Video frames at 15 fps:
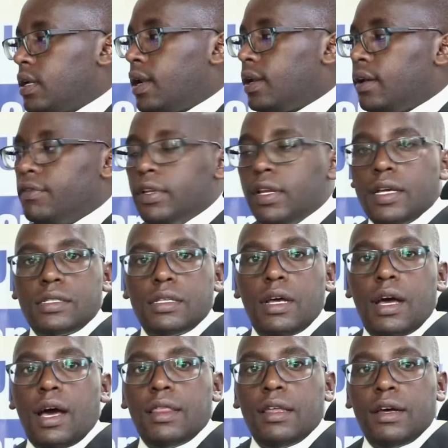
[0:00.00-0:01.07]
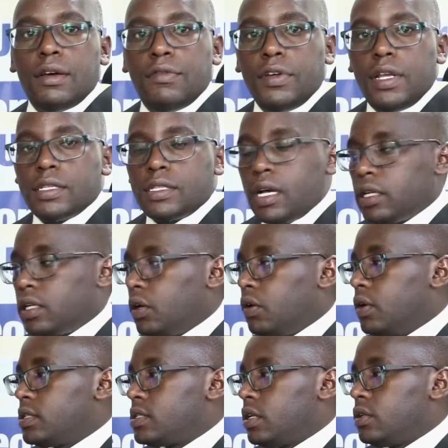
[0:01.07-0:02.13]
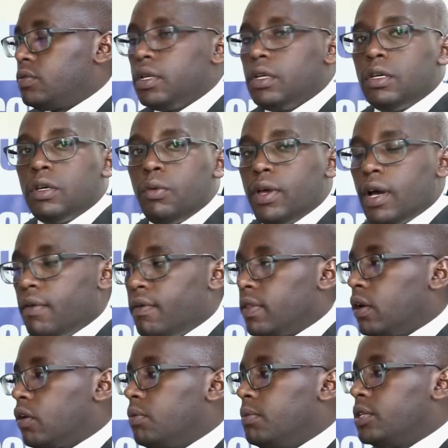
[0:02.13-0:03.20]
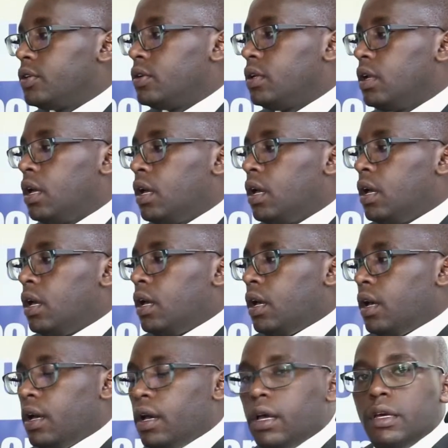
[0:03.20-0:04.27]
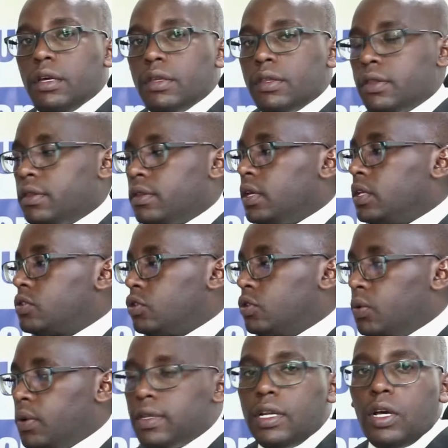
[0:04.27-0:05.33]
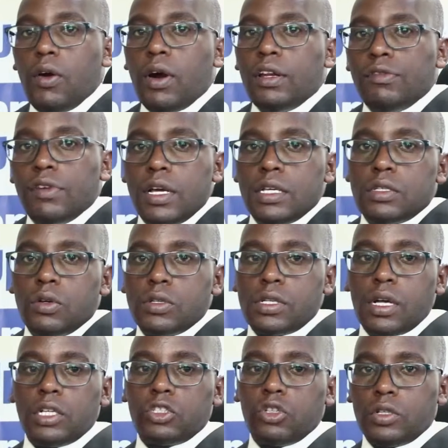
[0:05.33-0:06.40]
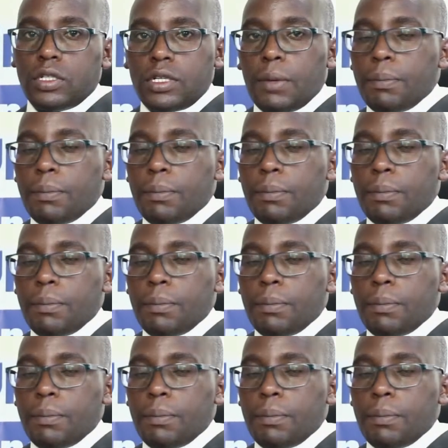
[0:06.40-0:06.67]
under various categories that we have at the Commission. Things to do with legal advice, those are short-term